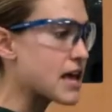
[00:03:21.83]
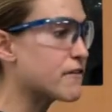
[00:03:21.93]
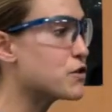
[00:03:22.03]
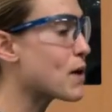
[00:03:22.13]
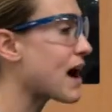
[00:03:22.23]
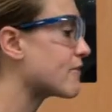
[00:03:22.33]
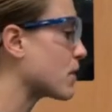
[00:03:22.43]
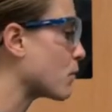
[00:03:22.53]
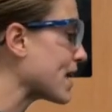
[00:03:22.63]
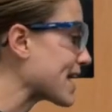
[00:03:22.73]
If you have
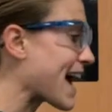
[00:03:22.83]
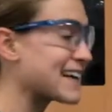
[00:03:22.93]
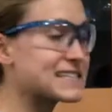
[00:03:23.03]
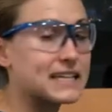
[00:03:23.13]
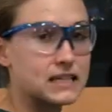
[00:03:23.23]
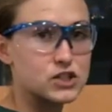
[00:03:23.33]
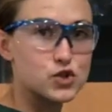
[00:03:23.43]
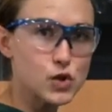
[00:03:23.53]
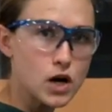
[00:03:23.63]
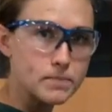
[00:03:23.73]
a weak acid and a
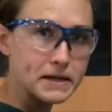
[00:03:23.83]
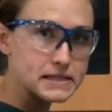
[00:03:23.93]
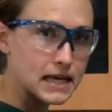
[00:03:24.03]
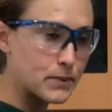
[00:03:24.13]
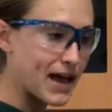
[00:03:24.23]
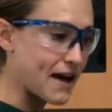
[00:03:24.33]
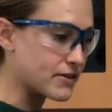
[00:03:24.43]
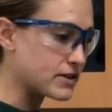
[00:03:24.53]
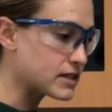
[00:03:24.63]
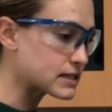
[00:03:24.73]
strong base like we have
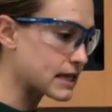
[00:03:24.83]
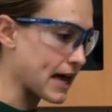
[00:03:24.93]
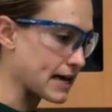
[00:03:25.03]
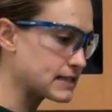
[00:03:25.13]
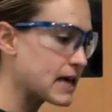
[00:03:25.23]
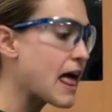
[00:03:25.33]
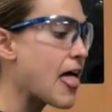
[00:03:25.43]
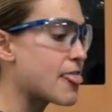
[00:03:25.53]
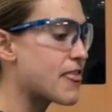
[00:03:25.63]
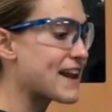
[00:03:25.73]
in this case,
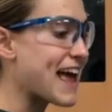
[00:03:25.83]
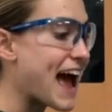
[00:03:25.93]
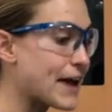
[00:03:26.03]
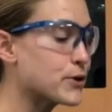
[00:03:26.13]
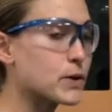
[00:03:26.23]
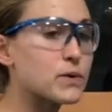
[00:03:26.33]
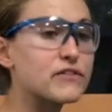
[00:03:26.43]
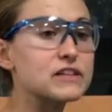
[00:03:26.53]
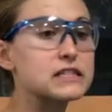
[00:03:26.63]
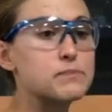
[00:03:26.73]
then at your
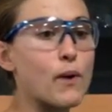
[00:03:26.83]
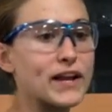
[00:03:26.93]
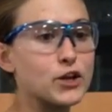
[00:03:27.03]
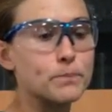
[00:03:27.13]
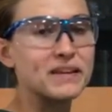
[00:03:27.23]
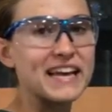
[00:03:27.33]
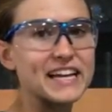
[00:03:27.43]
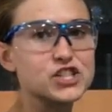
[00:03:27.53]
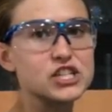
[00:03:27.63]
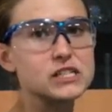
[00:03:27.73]
equivalence point, your
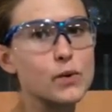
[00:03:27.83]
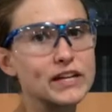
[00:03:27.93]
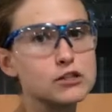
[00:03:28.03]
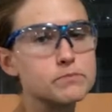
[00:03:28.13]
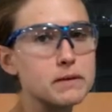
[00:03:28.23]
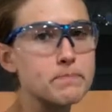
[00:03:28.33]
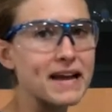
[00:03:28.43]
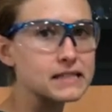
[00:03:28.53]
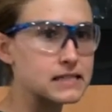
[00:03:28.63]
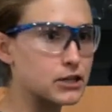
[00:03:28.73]
pH is going to be
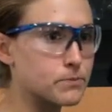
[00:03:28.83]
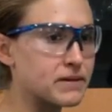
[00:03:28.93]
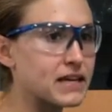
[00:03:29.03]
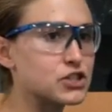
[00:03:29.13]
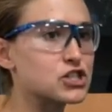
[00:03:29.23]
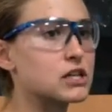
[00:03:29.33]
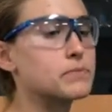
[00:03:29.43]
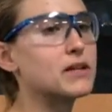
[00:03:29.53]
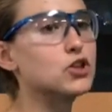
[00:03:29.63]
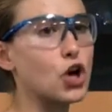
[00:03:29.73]
basic. Your pH is going to
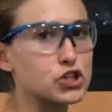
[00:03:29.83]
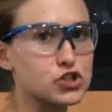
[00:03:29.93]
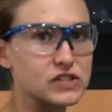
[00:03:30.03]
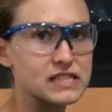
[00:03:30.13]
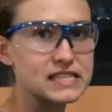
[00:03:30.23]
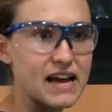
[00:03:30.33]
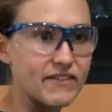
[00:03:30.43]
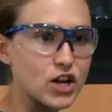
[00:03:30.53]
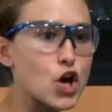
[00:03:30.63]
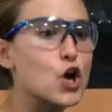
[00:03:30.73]
be larger than
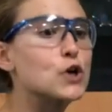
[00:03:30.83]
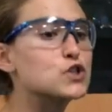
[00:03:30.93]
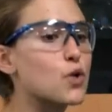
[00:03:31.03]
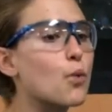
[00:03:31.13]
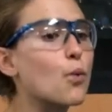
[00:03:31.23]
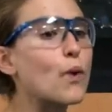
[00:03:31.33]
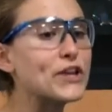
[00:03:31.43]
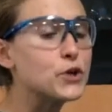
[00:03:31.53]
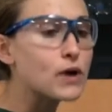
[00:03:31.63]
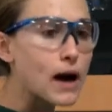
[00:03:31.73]
7. So
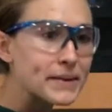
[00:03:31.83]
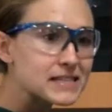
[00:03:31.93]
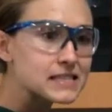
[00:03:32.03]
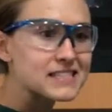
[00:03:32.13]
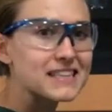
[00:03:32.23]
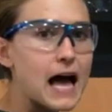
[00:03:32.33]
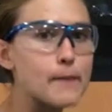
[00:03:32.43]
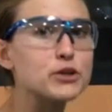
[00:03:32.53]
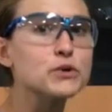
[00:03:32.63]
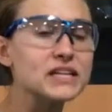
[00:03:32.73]
when you come into the
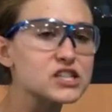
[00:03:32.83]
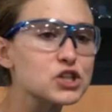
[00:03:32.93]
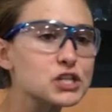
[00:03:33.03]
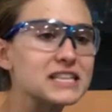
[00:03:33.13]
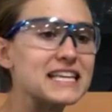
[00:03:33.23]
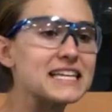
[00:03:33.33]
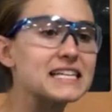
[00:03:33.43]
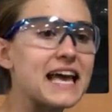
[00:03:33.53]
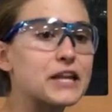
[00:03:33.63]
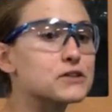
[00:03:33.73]
lab, you need to look at the
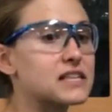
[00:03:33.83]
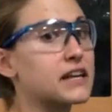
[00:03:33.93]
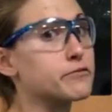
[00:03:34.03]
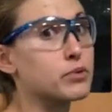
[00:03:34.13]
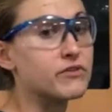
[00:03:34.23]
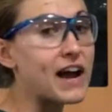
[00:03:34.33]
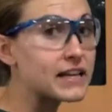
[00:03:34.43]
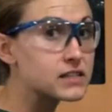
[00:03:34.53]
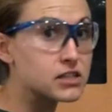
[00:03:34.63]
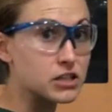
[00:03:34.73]
indicators that I've
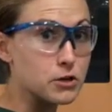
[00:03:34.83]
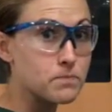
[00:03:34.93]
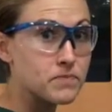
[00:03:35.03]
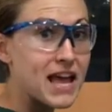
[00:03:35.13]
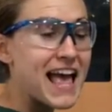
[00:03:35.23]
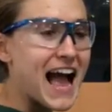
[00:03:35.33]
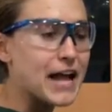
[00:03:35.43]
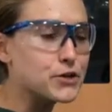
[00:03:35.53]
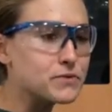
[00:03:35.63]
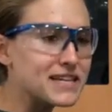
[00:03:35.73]
provided to you,
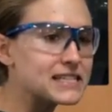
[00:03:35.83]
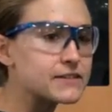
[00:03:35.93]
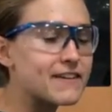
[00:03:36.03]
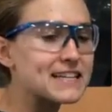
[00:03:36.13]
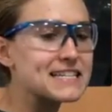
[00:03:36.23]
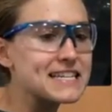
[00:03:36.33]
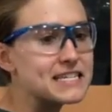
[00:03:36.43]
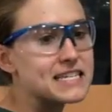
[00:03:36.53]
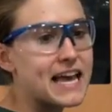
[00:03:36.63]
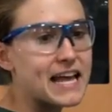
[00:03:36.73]
and you need to find an
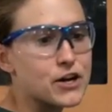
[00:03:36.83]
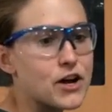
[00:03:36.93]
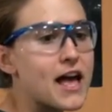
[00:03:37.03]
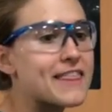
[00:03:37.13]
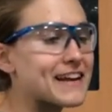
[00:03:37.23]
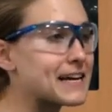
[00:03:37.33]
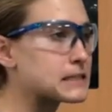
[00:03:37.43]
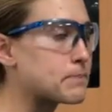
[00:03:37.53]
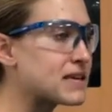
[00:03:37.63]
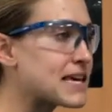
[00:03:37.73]
indicator that has
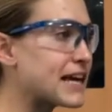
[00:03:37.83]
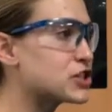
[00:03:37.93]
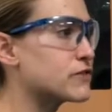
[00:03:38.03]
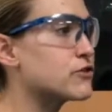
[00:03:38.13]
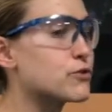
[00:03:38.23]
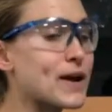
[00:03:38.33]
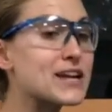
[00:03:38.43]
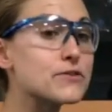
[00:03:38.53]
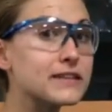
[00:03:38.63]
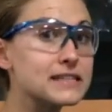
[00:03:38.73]
a pH of
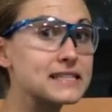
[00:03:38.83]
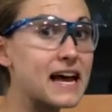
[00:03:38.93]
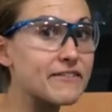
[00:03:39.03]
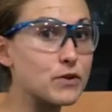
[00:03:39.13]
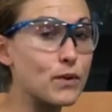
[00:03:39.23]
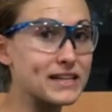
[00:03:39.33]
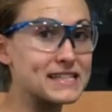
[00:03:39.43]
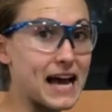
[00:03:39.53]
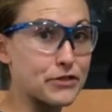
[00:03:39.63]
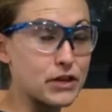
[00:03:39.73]
greater than 7 when it's
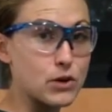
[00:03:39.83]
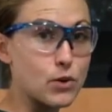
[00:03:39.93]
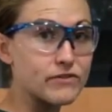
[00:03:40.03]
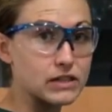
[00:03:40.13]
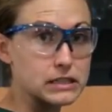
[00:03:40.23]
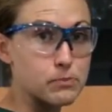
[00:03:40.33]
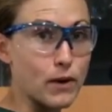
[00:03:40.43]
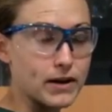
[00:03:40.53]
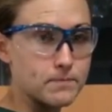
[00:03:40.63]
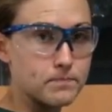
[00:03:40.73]
at the equivalence
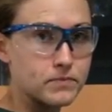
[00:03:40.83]
point.